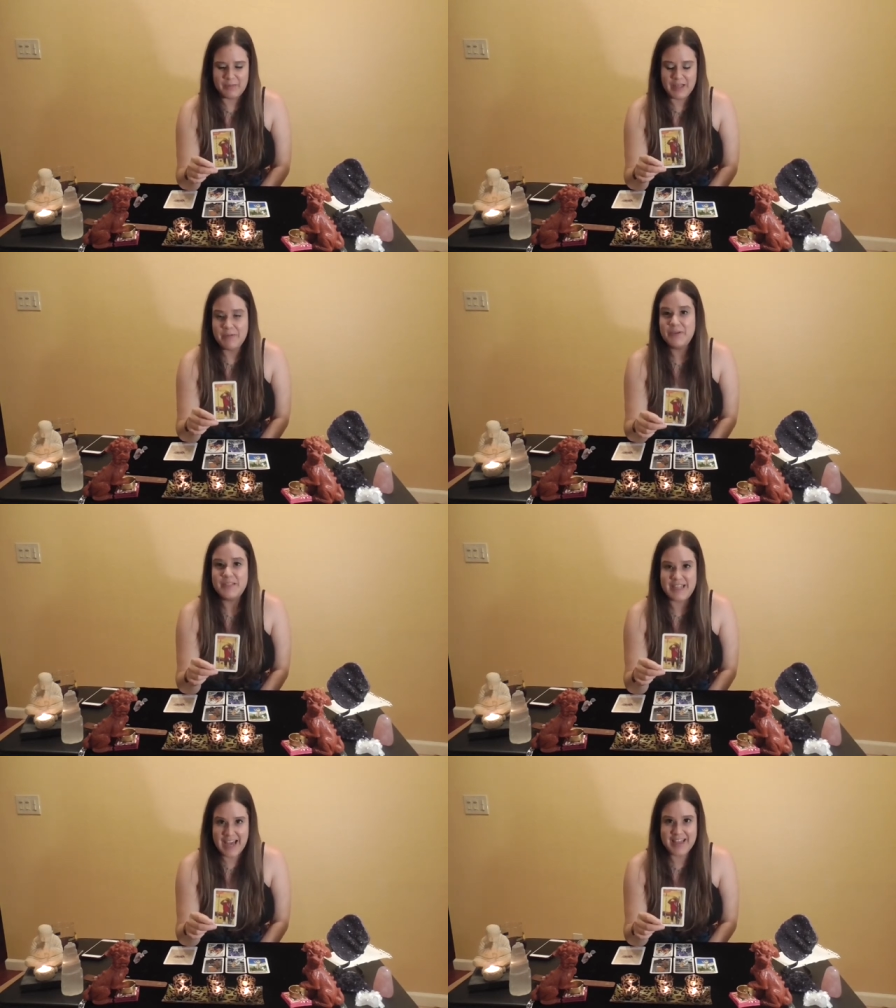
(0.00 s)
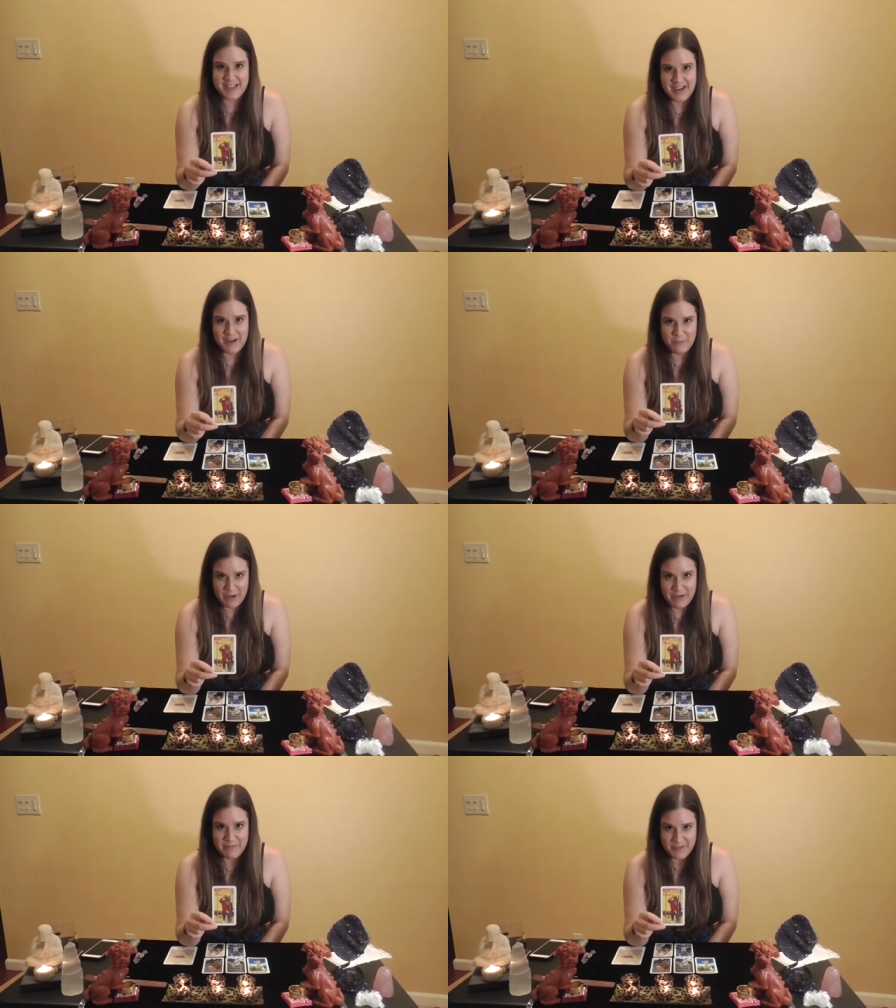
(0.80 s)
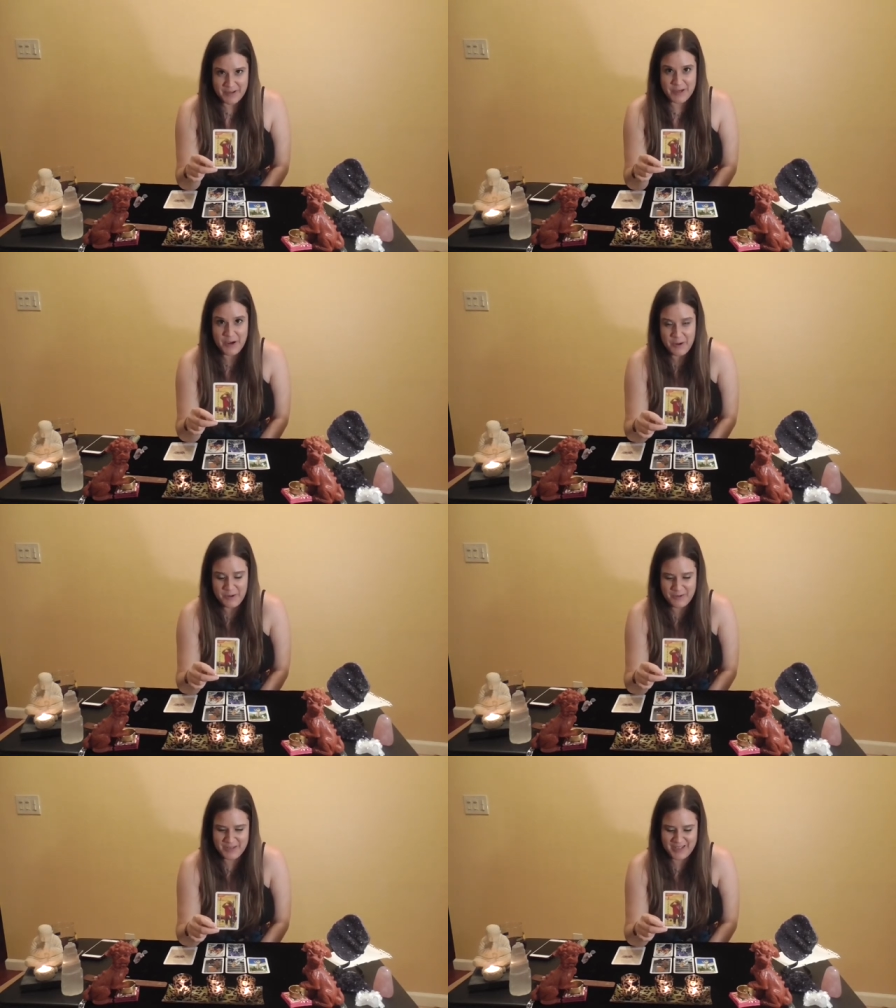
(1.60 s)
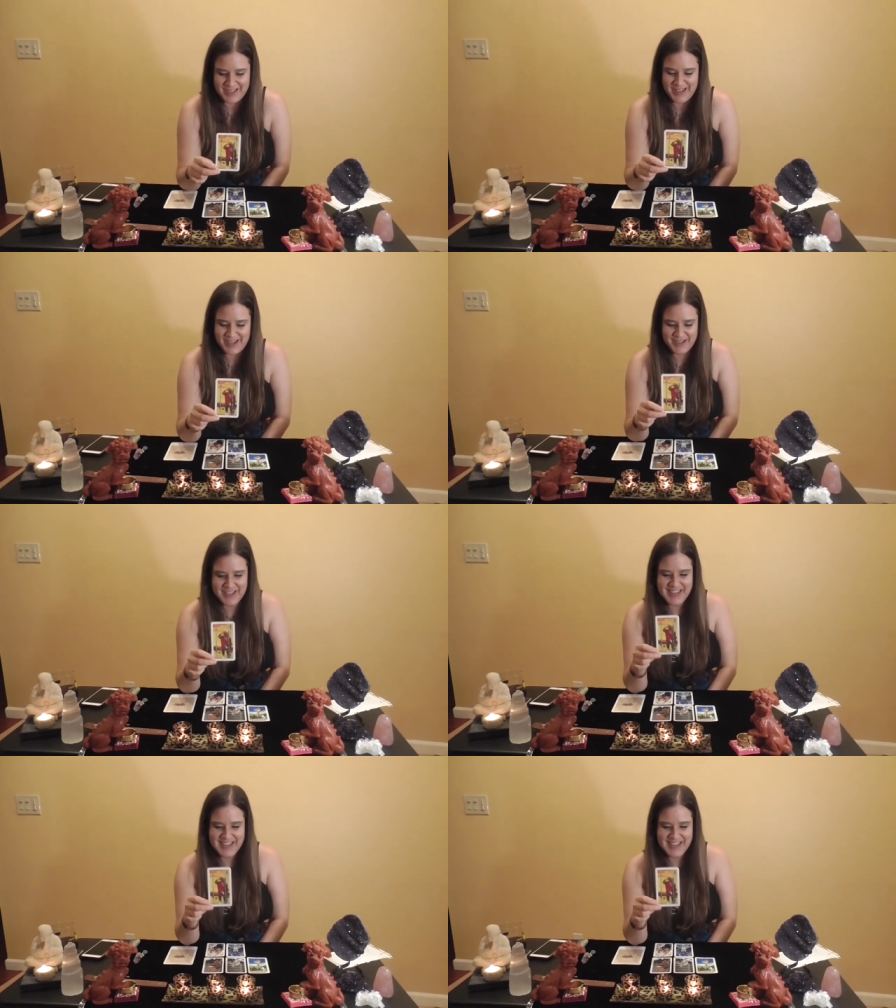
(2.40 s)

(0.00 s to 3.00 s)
They will stand there and wait for you to come.